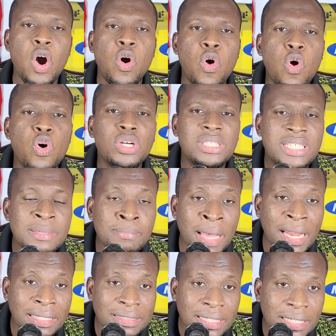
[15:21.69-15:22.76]
o
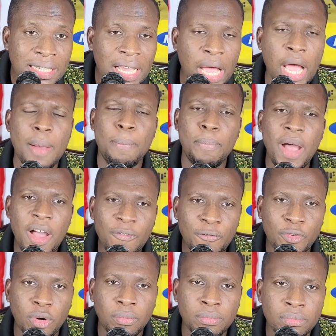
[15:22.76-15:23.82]
demand apart
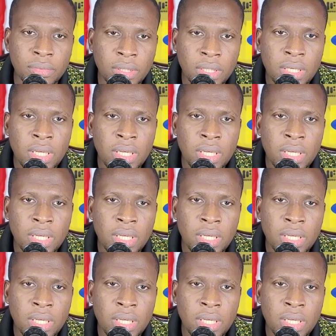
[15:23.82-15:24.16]
from